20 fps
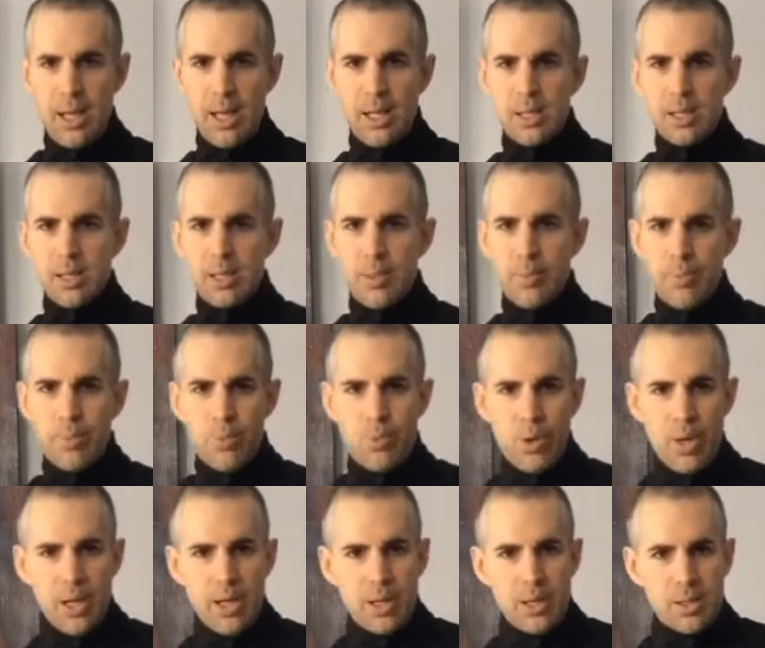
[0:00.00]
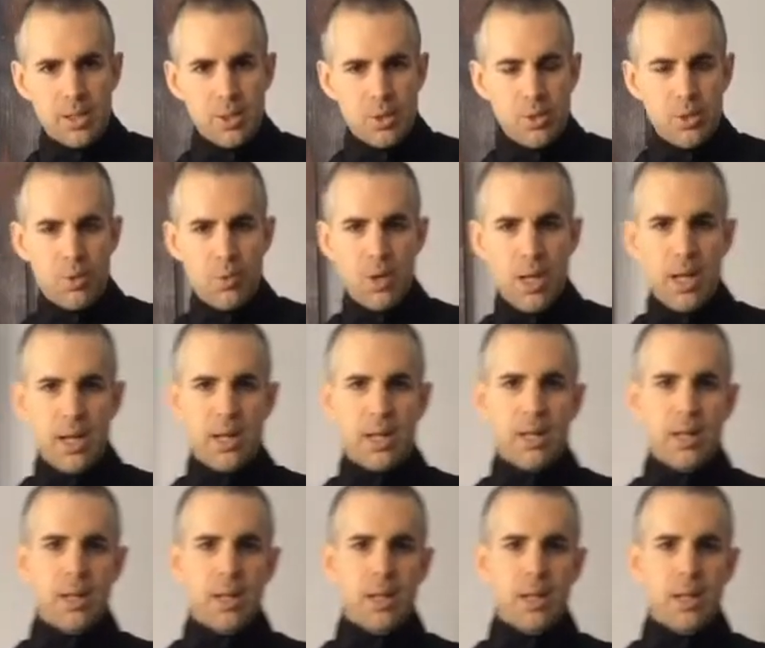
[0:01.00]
lights up white. So the red